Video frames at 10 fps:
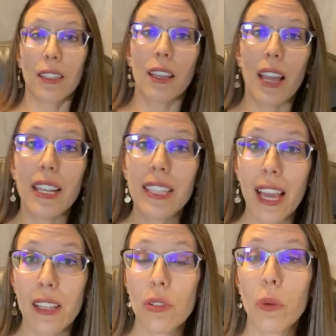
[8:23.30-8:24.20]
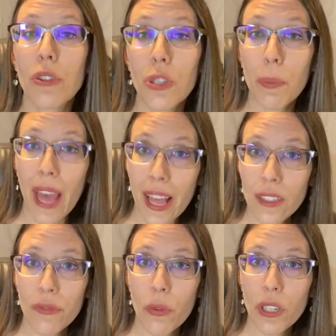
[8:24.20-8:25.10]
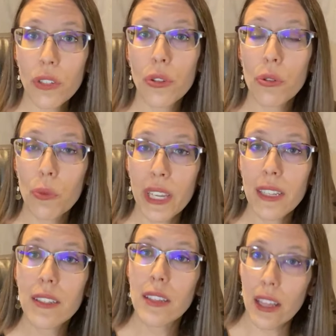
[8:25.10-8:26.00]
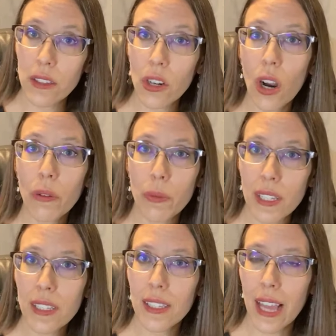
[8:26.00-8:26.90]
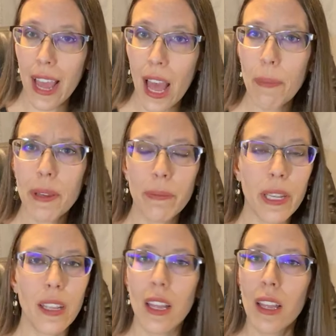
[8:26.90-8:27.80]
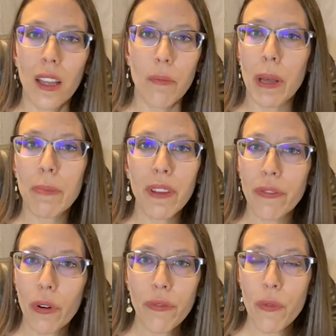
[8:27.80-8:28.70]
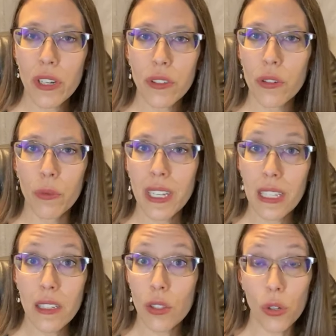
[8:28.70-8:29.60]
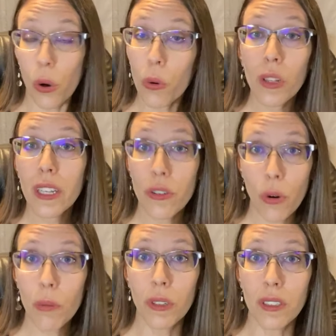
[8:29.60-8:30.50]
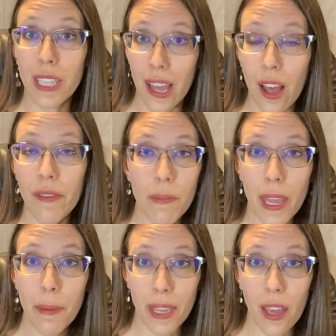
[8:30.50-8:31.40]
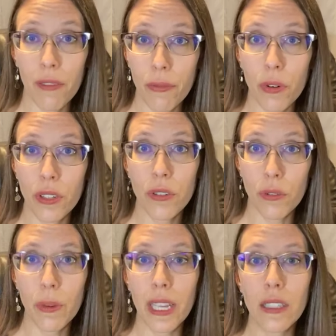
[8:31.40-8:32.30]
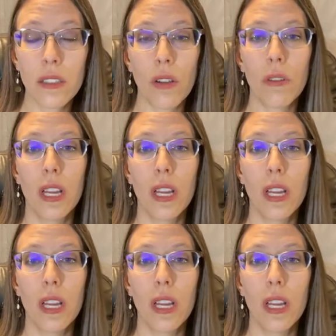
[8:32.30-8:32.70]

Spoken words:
yes, once you pass 42 weeks, then there are risks that happen. But before 42 weeks, it's totally normal to have a baby at 42 weeks. So